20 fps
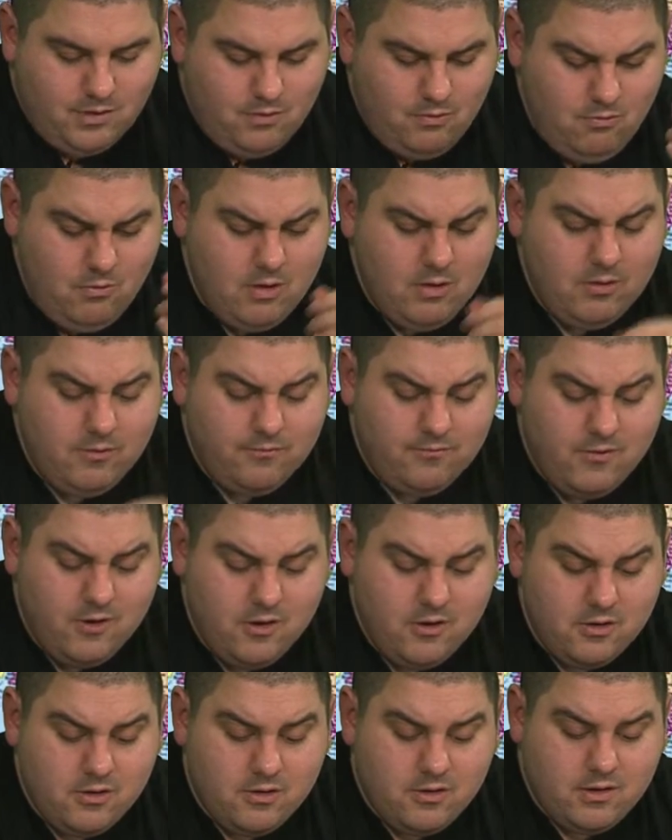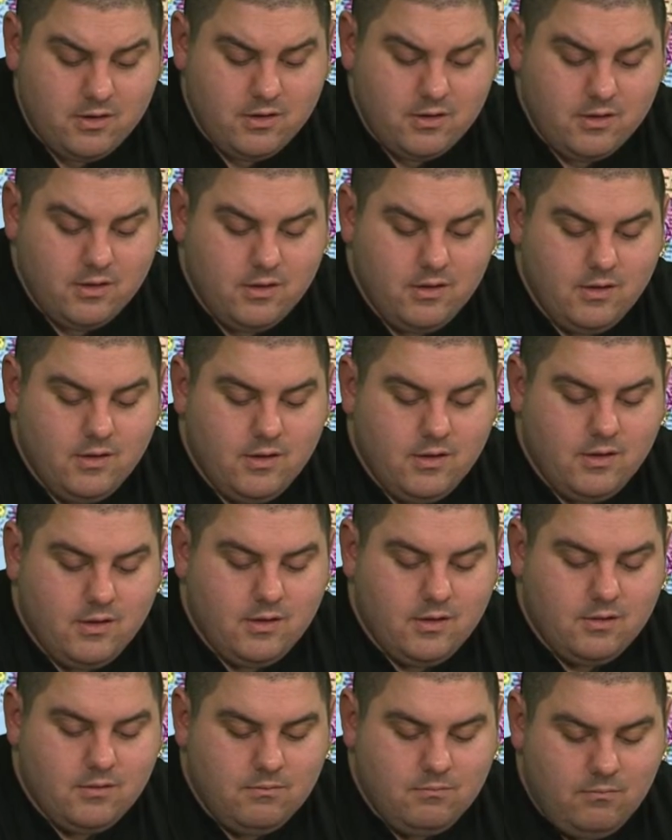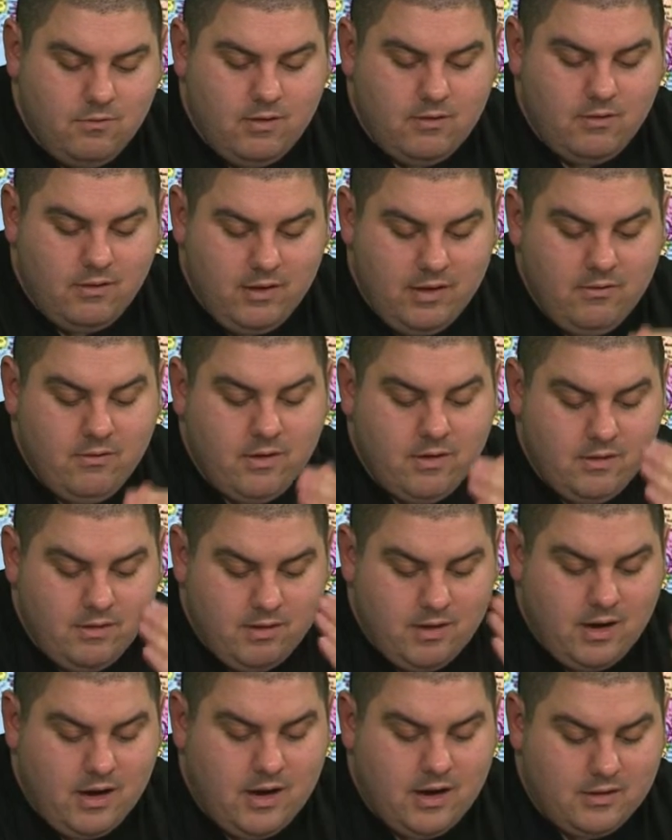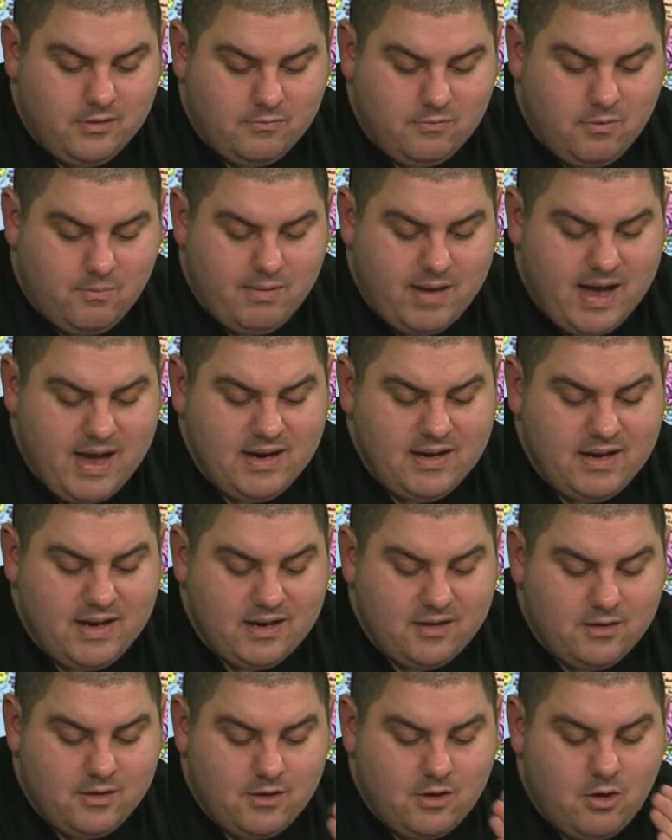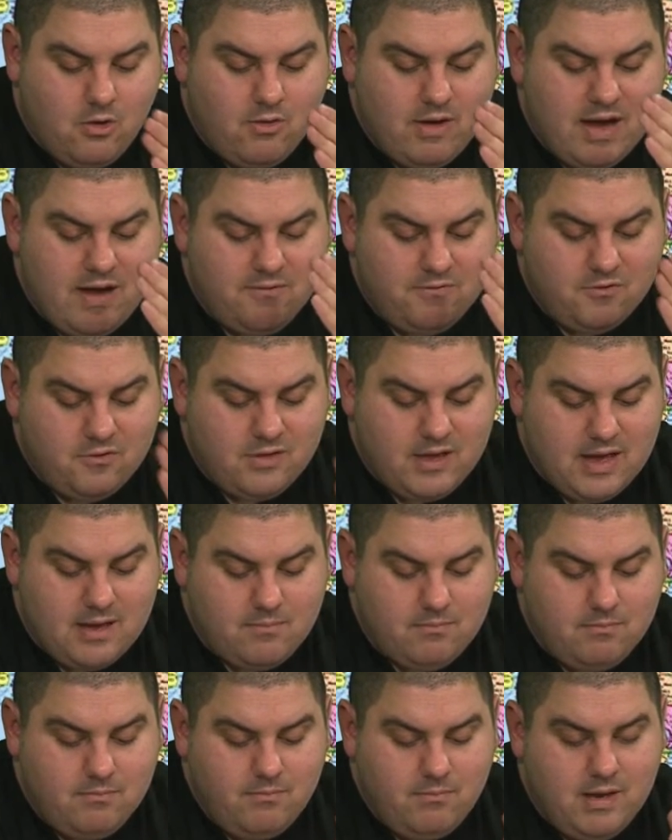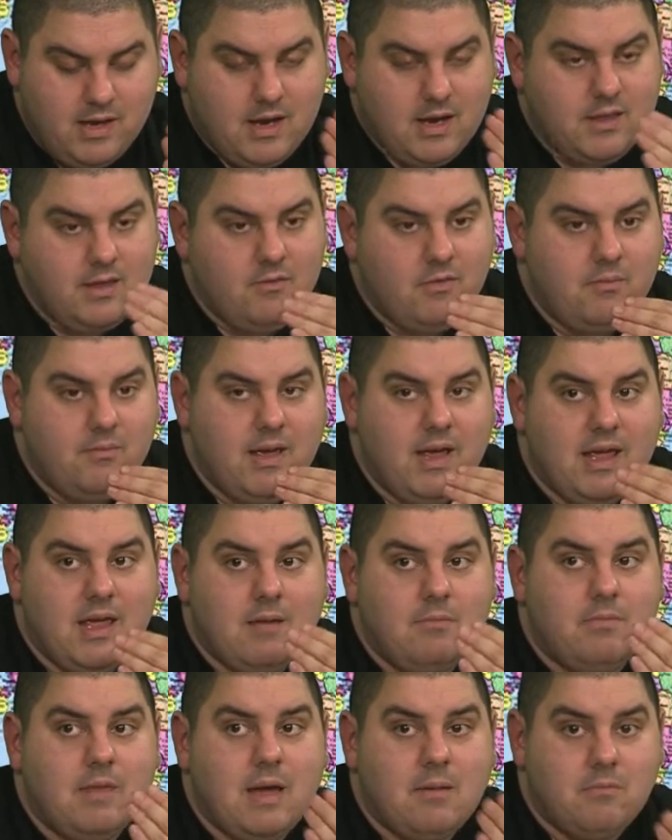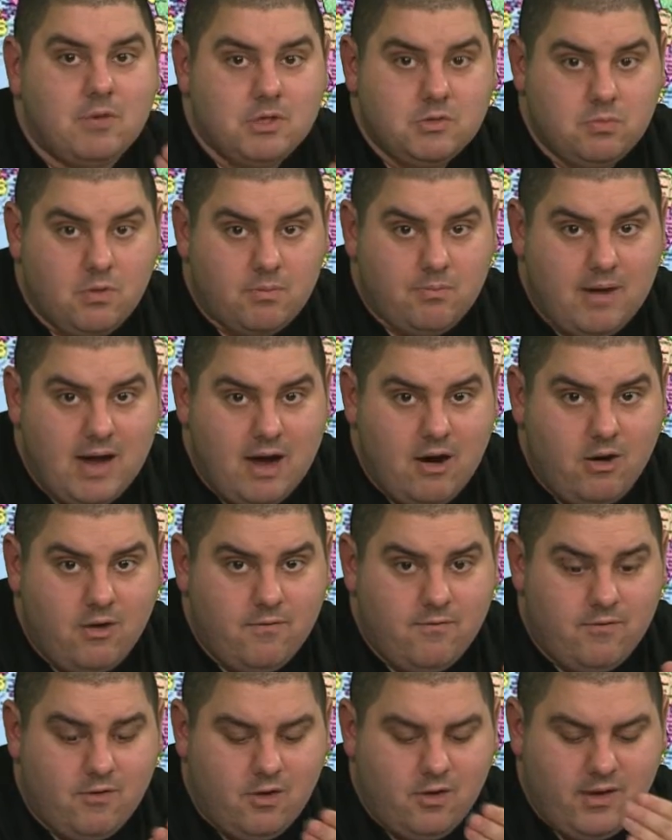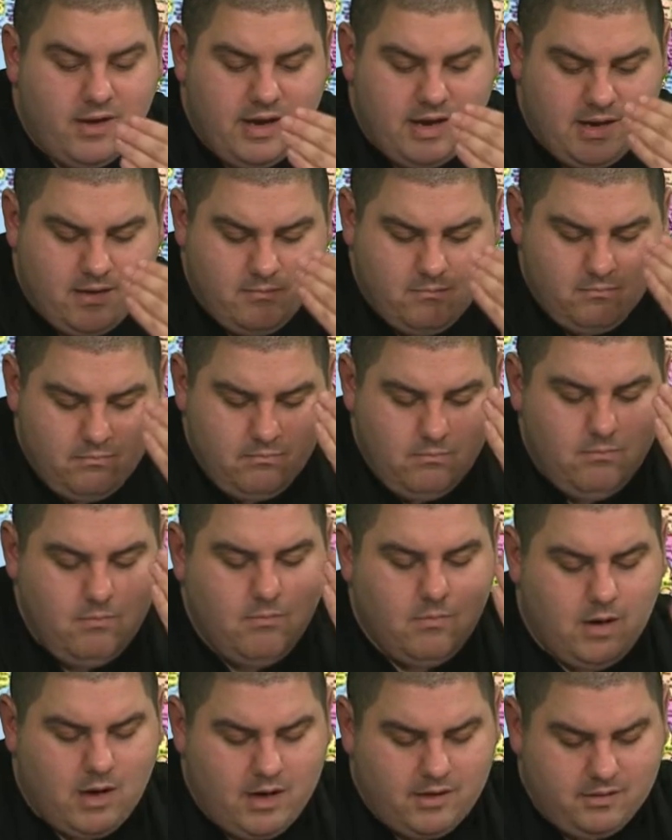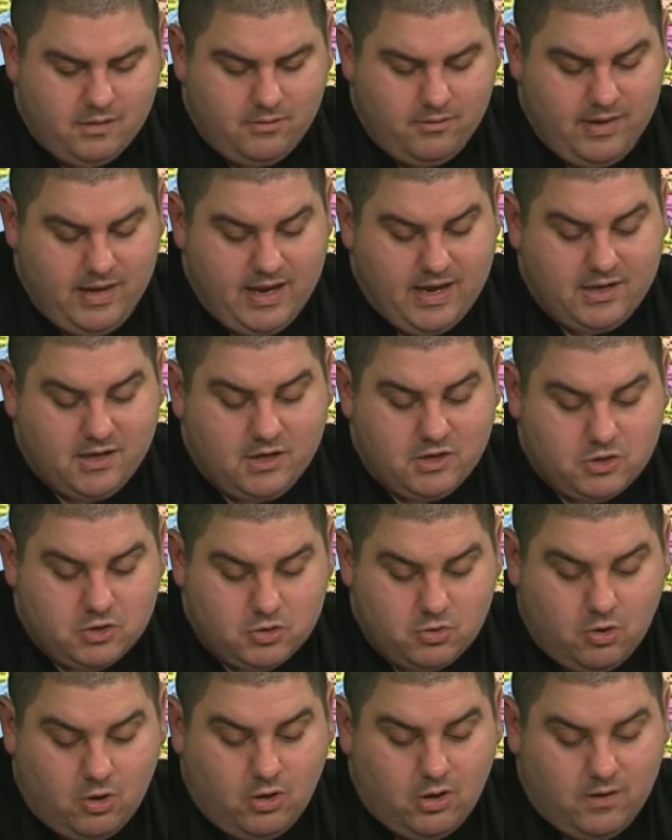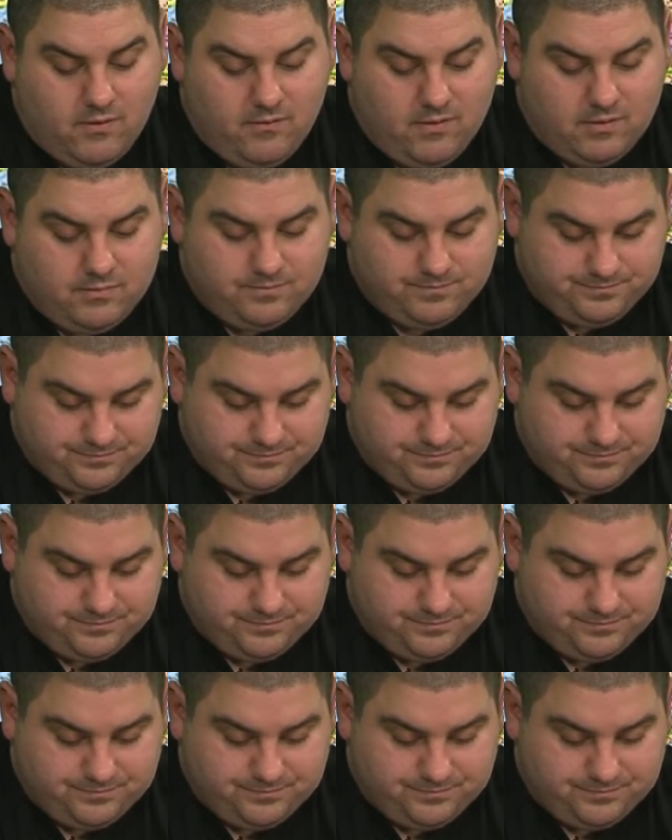what would further well, it would cause Robotnik to go after them because it would make him that much more powerful, and also he had control of